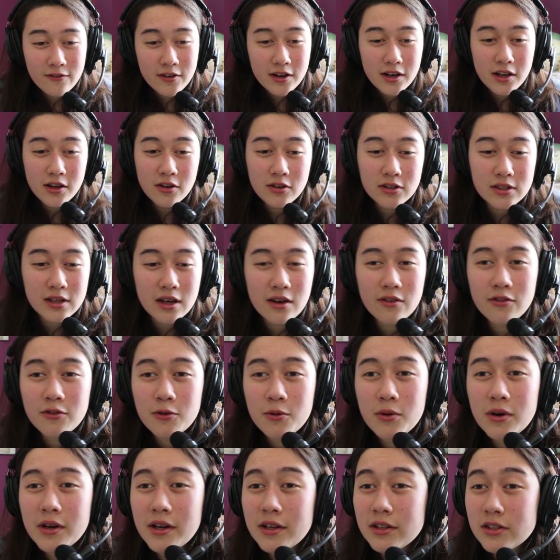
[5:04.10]
videos,
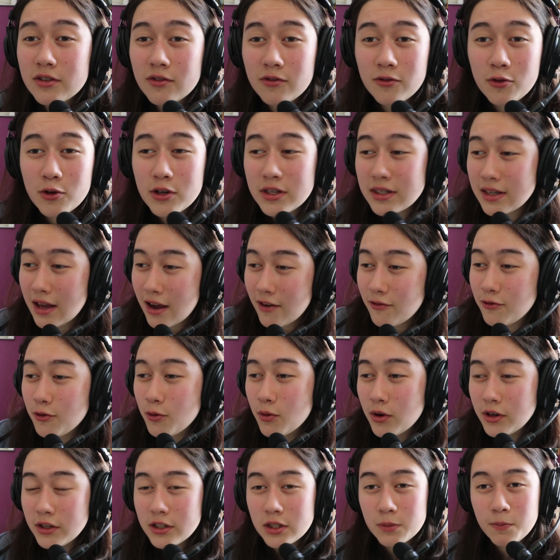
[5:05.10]
everyone has a voice,
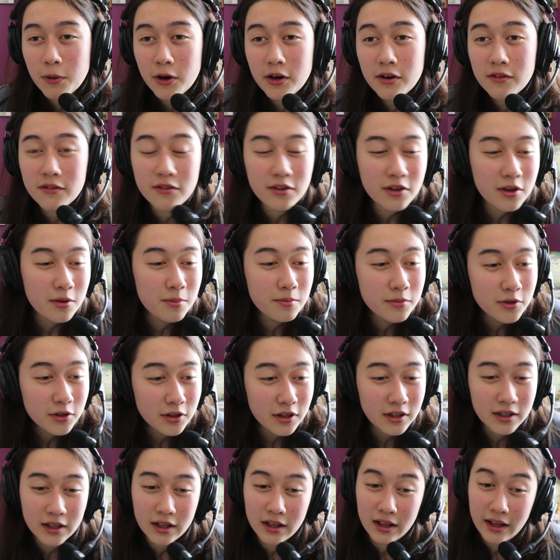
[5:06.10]
everyone is part of the
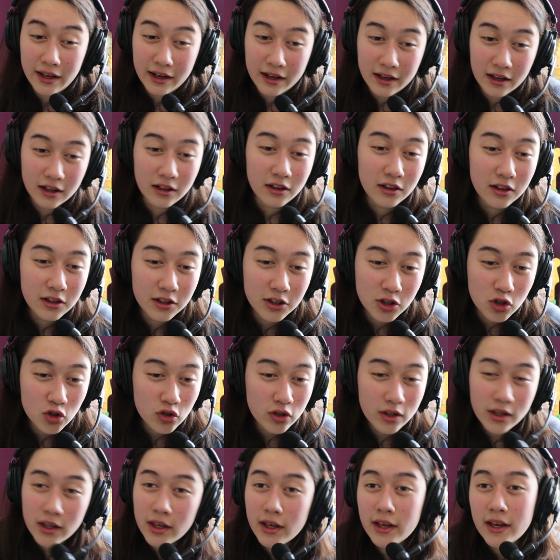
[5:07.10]
community. Like,
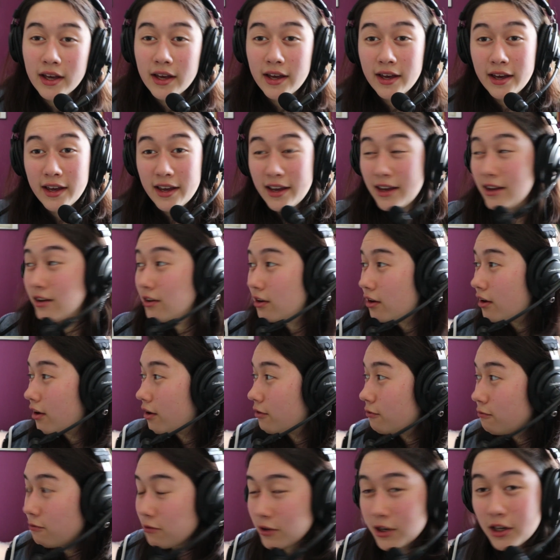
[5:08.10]
literally, in
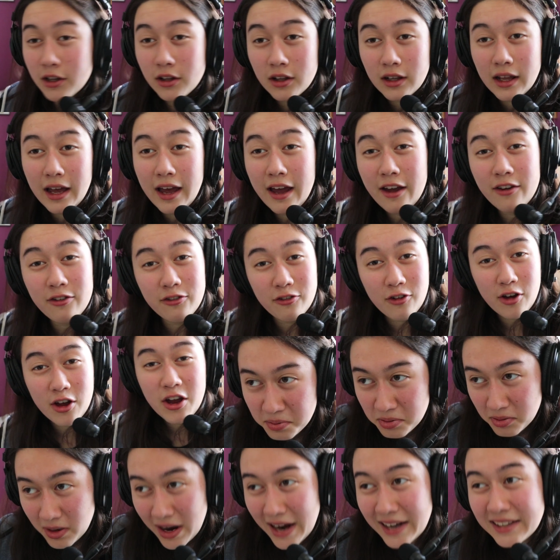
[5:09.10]
real life,
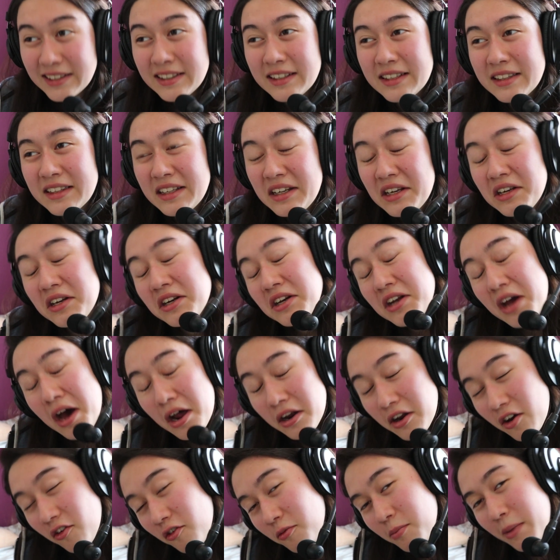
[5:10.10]
practically
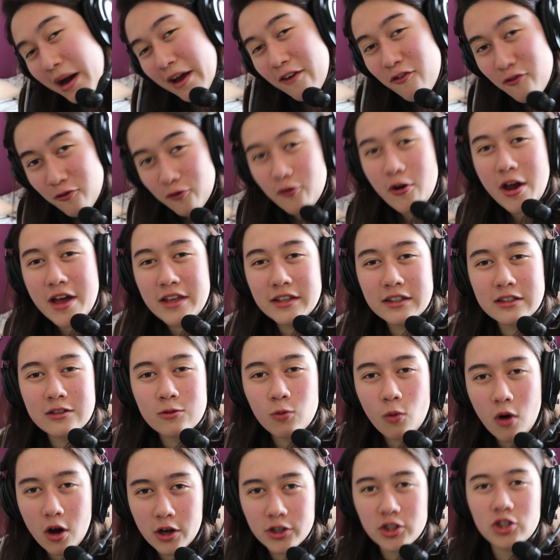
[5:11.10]
none of my friends
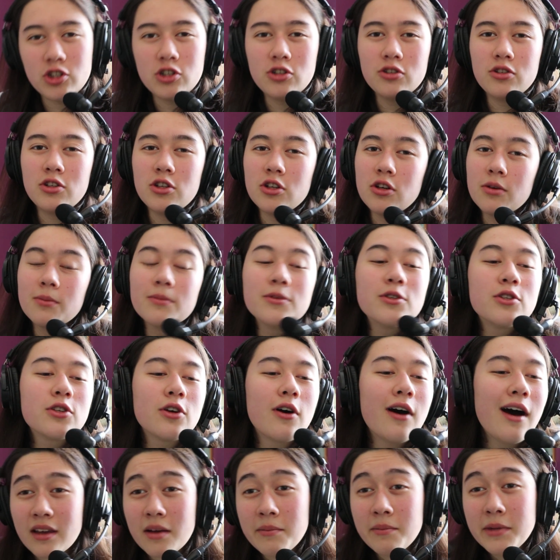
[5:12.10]
watch YouTube.
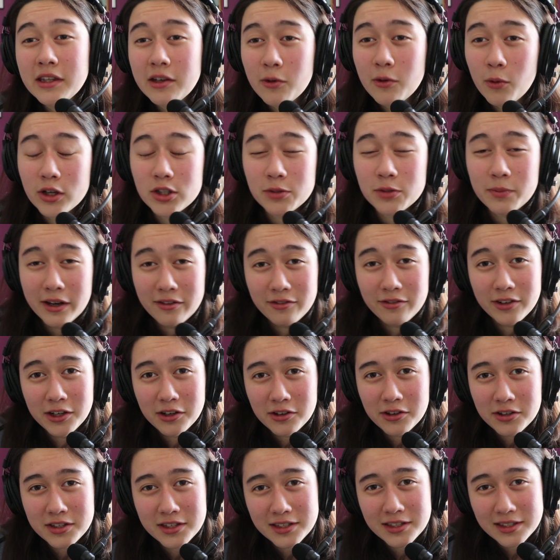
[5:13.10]
So, I mean, they watch my
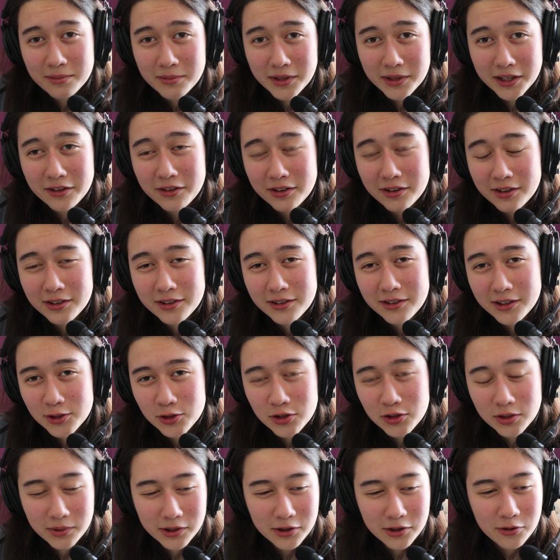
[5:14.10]
videos because I'm, like,
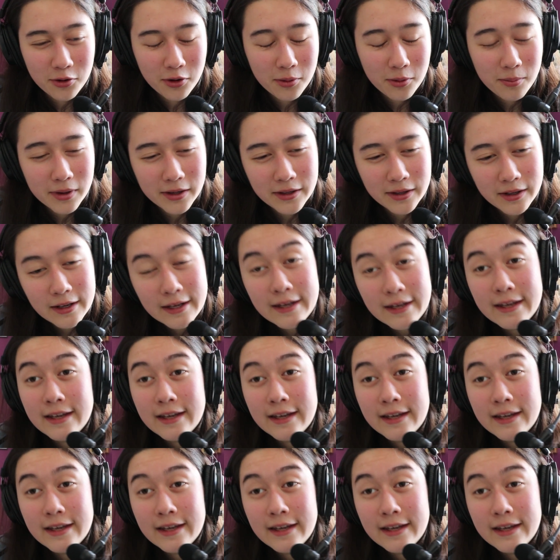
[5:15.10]
extremely cool, but